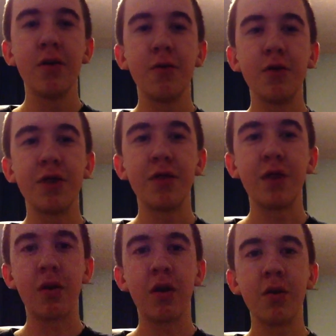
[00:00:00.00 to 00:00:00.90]
which, if
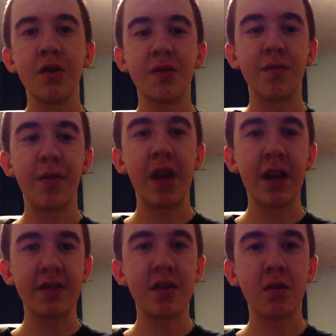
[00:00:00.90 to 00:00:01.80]
know, is the
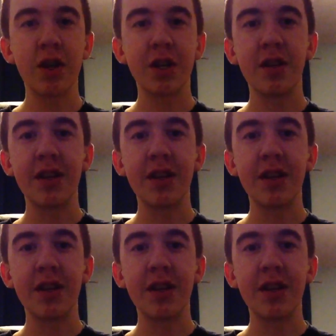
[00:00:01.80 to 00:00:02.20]
next iteration.